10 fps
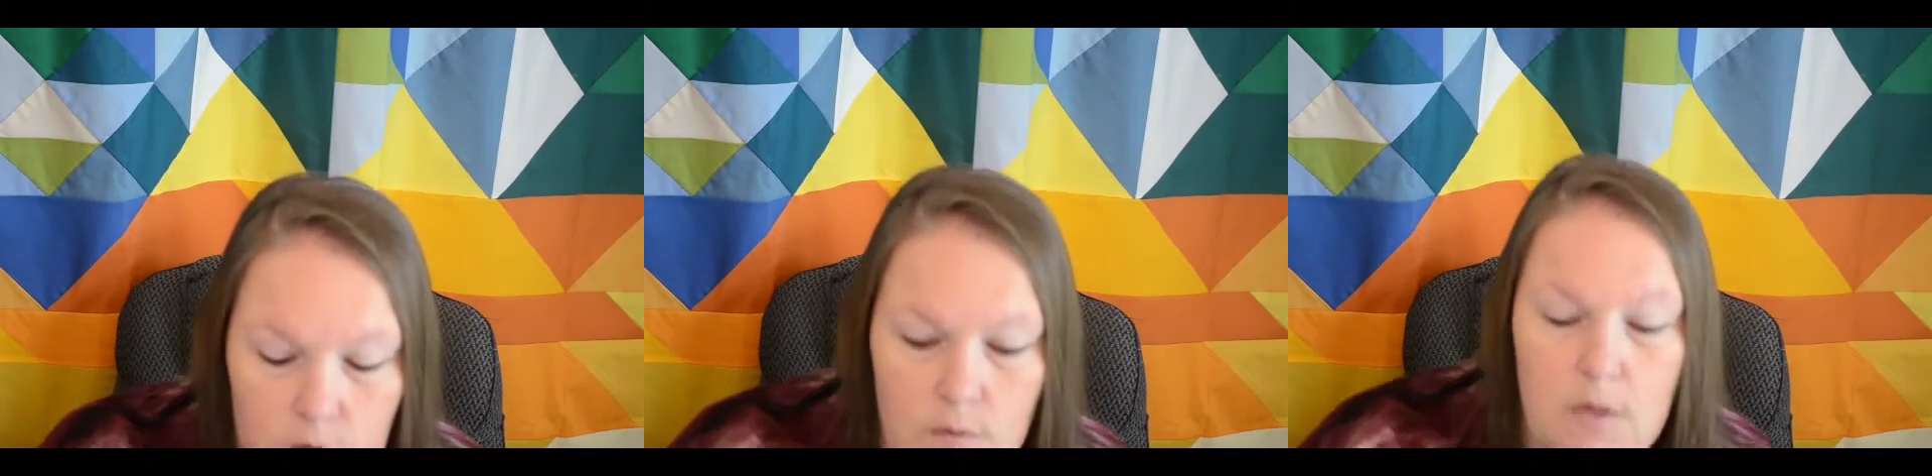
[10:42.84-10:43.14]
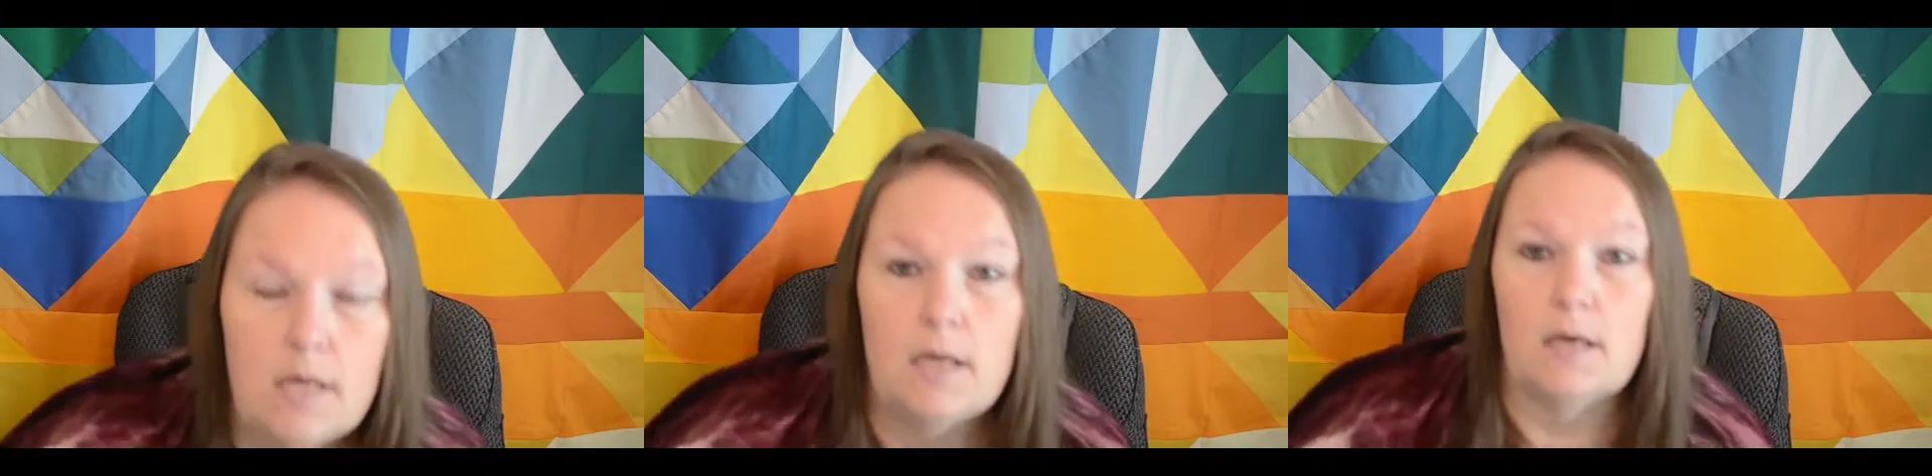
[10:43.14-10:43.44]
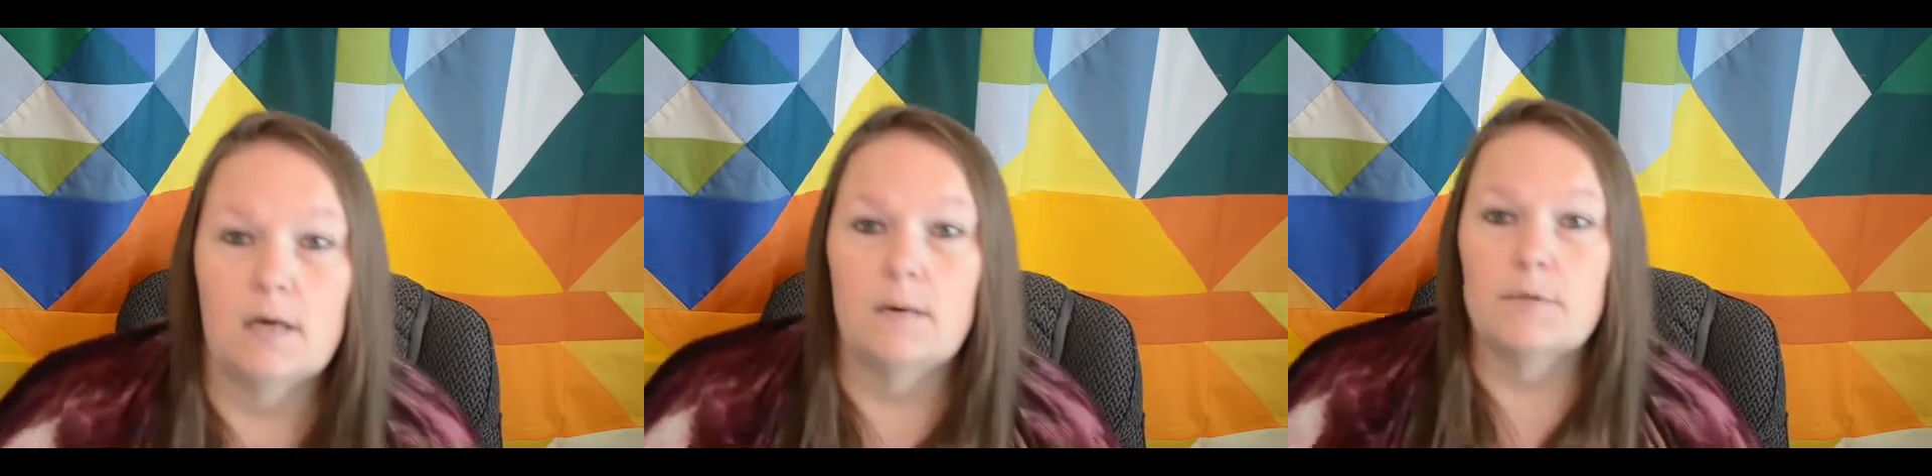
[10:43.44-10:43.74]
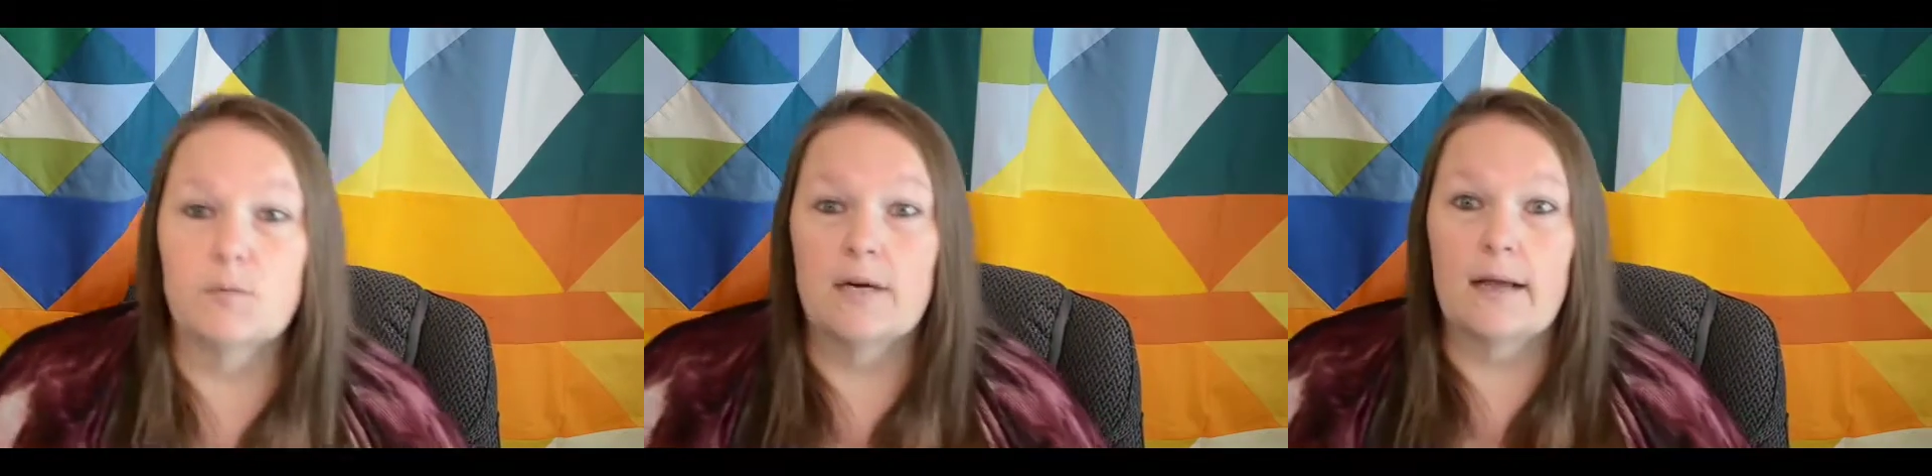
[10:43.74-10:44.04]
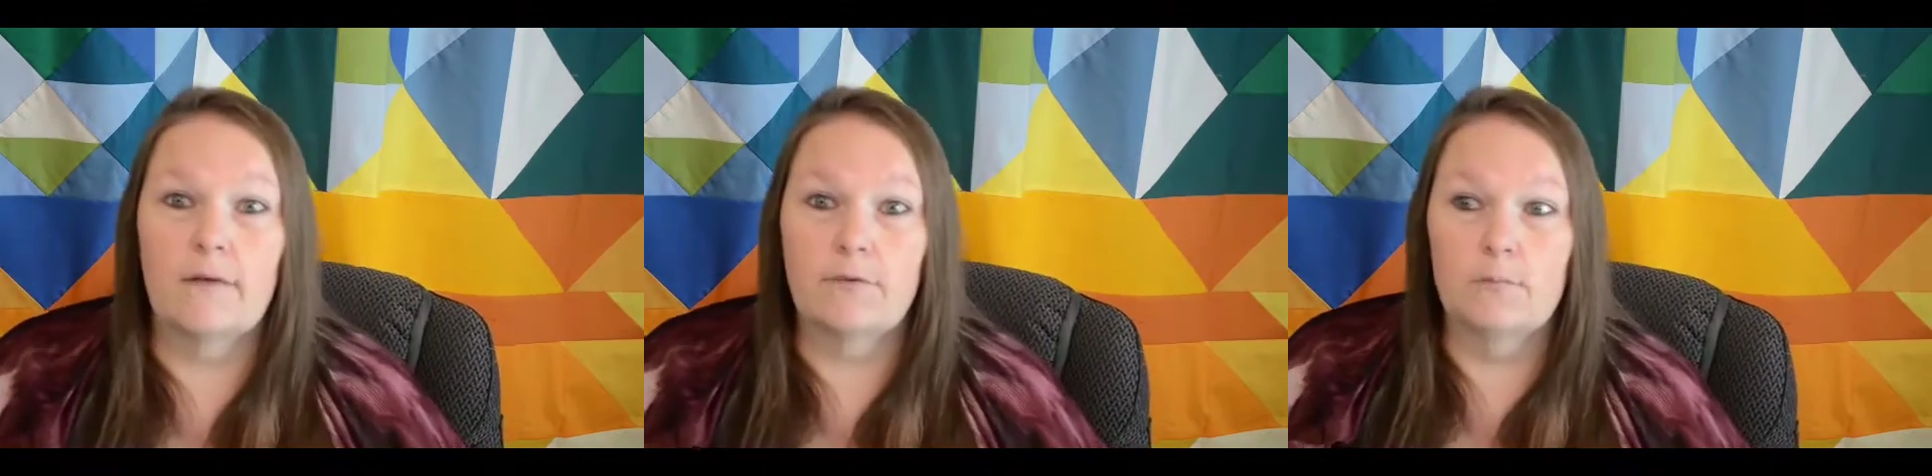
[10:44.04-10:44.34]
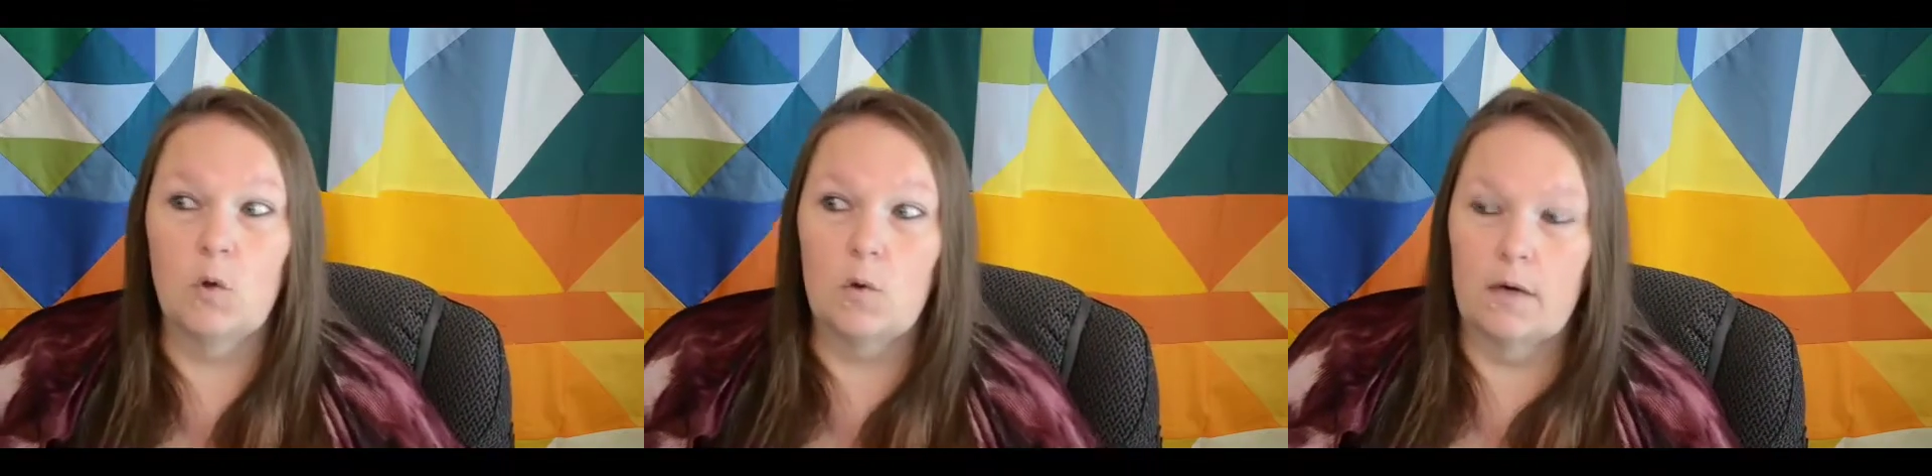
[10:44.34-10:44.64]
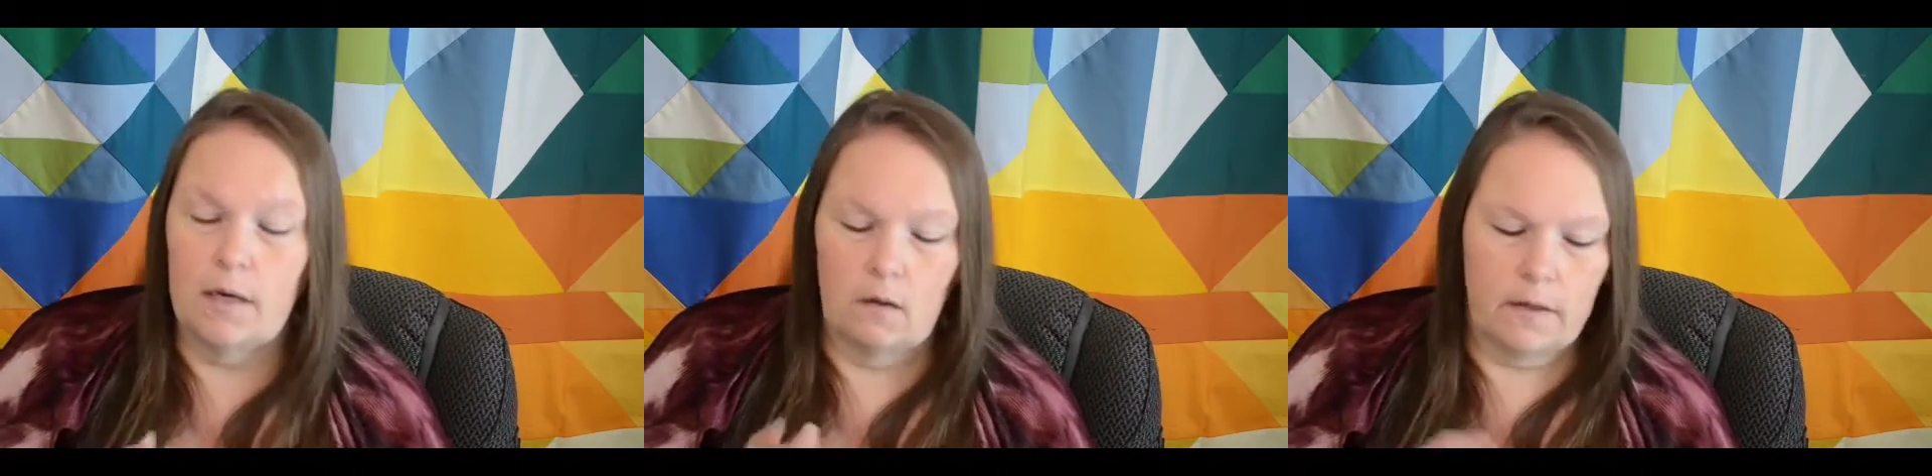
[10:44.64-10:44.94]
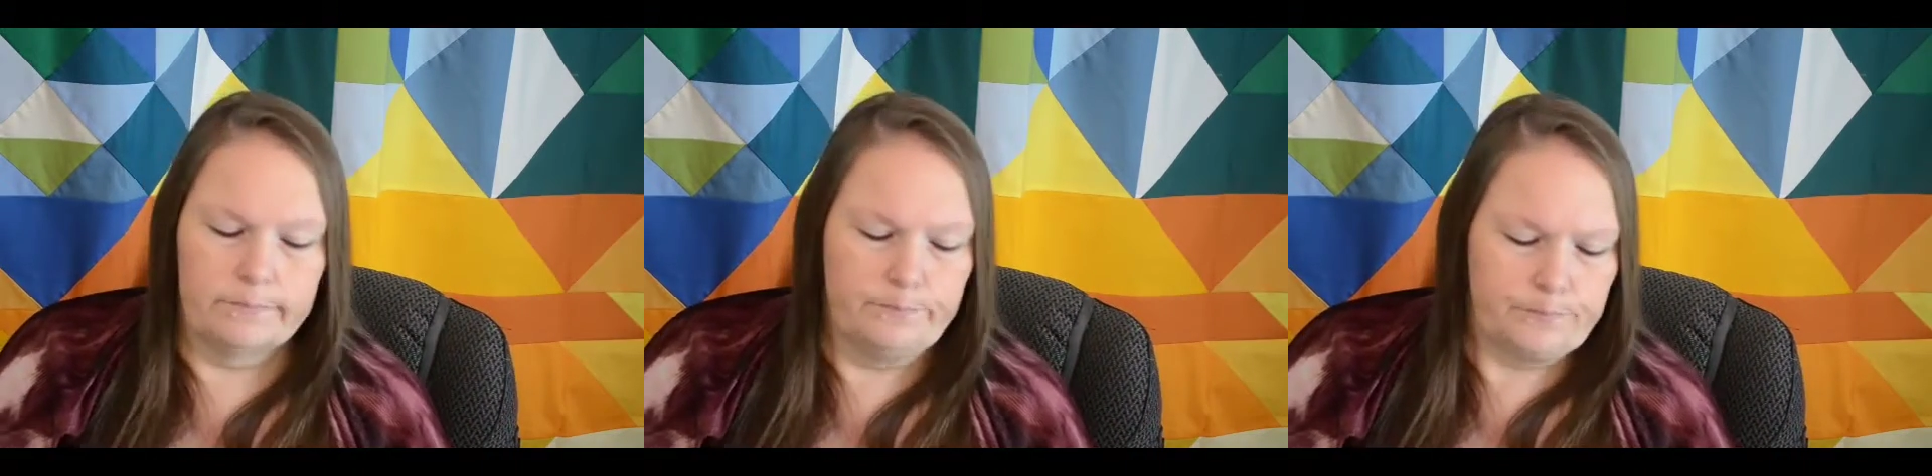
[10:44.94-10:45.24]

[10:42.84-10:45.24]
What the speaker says: you is one I got from Laura Nelkin.